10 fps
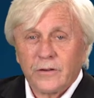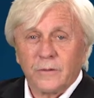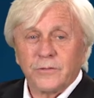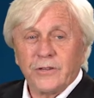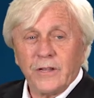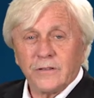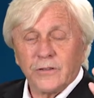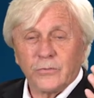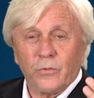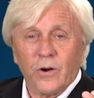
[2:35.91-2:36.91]
comes
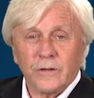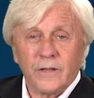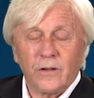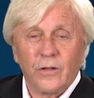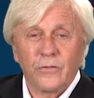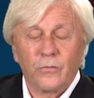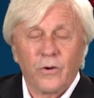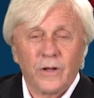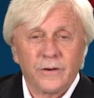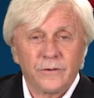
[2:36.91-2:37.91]
Jesus walking on the
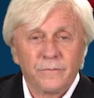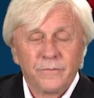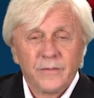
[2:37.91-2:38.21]
water,